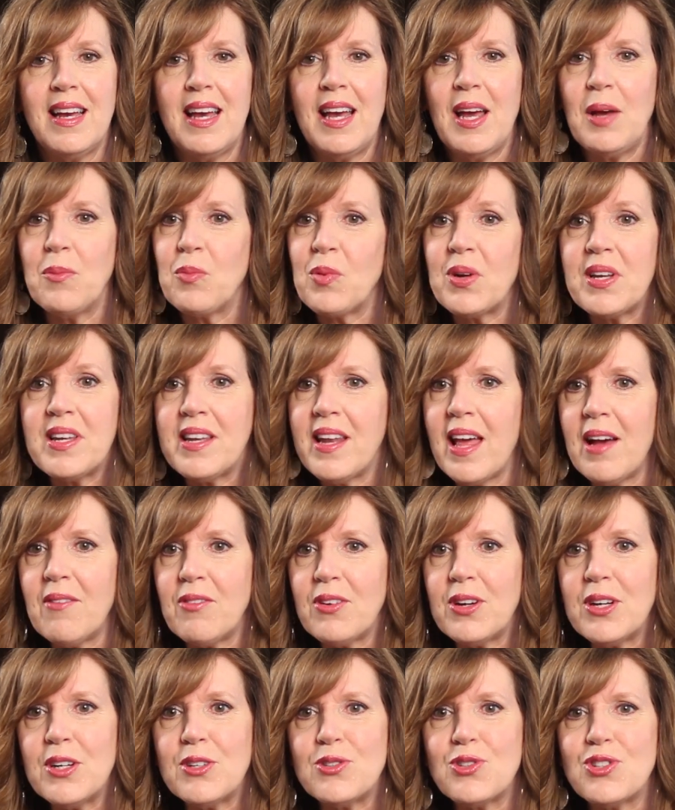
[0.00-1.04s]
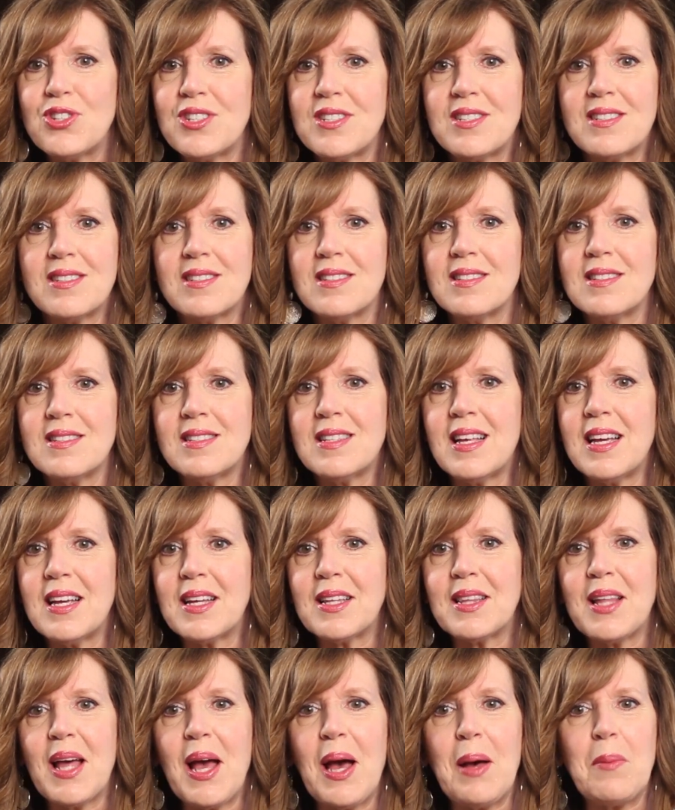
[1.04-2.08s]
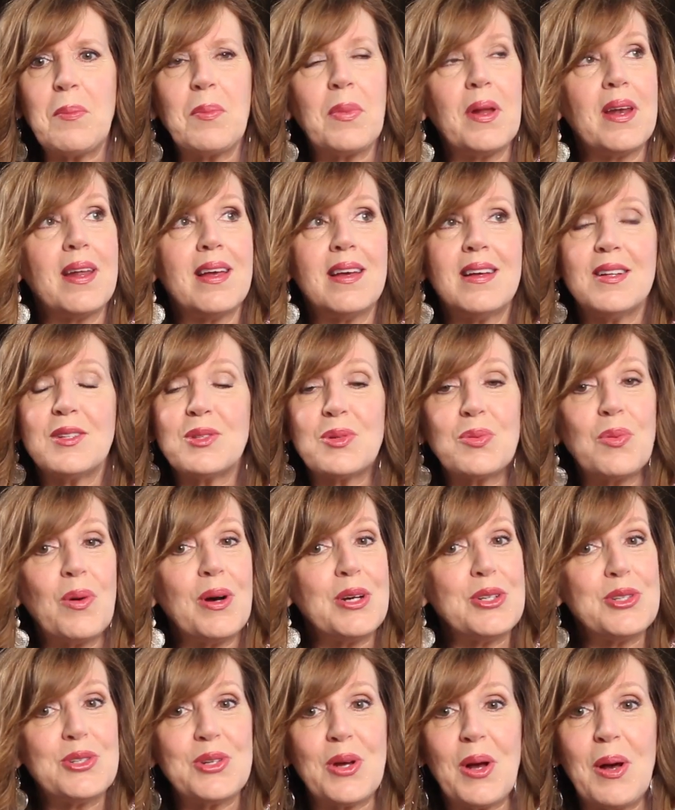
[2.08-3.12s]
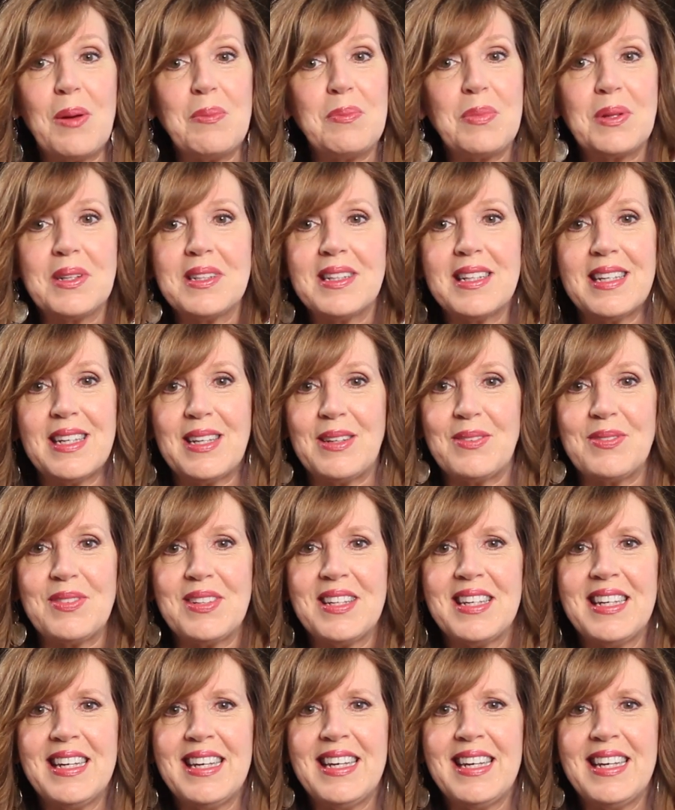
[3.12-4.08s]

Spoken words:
and we never hear Jesus saying that, but it's what John believed.